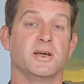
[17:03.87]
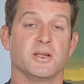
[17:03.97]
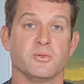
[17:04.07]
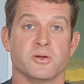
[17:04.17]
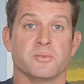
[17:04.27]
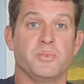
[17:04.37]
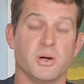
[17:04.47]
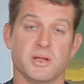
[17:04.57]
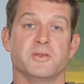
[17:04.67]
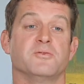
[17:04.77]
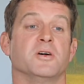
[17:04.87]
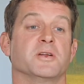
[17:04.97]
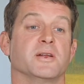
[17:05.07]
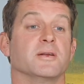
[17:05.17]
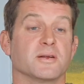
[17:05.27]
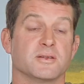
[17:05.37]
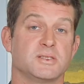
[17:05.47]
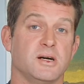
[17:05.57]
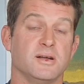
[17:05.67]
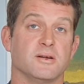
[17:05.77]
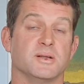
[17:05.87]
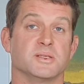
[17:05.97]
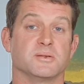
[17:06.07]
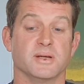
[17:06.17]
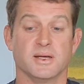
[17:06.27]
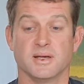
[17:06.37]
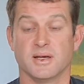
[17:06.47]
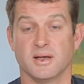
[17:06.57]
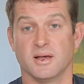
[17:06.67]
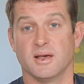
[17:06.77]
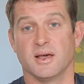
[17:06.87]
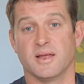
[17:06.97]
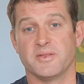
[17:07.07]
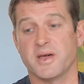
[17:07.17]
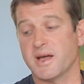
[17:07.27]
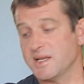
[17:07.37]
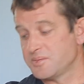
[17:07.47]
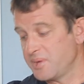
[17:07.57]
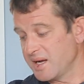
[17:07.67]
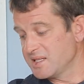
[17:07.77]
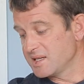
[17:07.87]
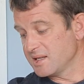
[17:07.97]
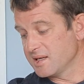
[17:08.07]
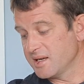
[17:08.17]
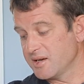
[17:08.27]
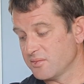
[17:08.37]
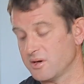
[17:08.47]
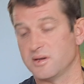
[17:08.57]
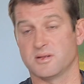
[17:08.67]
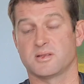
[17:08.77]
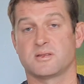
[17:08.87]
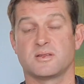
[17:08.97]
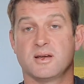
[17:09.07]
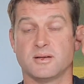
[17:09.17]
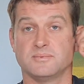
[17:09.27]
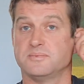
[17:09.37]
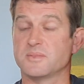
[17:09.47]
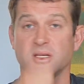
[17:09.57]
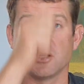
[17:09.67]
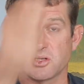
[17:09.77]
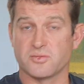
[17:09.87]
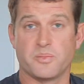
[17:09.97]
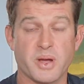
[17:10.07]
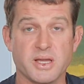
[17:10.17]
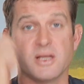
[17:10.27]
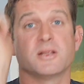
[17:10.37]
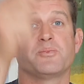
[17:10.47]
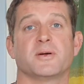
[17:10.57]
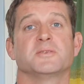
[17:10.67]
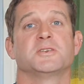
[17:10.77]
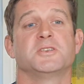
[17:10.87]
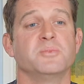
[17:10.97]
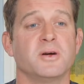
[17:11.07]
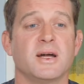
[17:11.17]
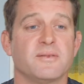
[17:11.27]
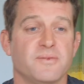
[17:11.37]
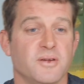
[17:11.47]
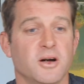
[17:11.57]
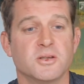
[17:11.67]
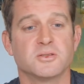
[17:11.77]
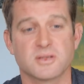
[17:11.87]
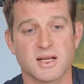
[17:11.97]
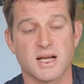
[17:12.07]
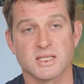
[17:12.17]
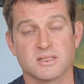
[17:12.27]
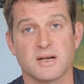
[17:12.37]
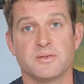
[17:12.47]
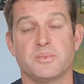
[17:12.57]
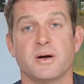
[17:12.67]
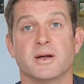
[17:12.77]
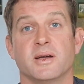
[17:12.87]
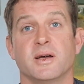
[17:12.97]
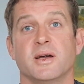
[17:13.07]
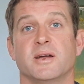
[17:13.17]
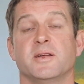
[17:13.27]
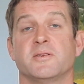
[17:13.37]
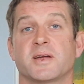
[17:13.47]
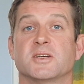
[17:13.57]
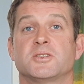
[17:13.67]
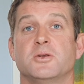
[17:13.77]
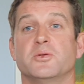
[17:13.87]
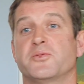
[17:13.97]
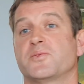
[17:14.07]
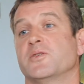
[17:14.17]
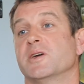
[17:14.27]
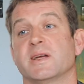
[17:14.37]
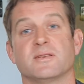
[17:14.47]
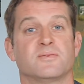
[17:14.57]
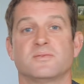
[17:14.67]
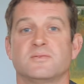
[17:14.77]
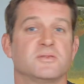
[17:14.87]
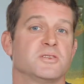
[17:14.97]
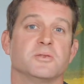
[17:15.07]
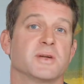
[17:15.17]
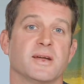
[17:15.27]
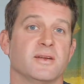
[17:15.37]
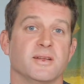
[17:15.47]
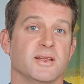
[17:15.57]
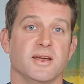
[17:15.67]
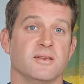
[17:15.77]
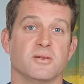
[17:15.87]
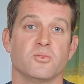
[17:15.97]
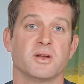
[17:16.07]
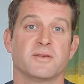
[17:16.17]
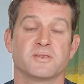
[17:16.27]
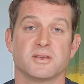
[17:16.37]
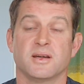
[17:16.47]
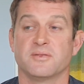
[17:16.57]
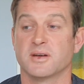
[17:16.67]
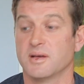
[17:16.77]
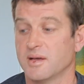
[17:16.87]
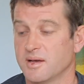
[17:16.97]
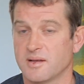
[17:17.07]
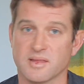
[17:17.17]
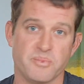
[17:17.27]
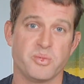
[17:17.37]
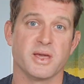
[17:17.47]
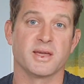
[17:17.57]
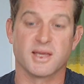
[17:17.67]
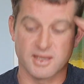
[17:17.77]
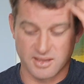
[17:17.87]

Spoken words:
You want them pulling the rod in, tight line to it, and that is basically it. You're just repeating the process. You might have 100 casts and not have a bite, and then you catch 2 or 3 and like one after the other, and they're big.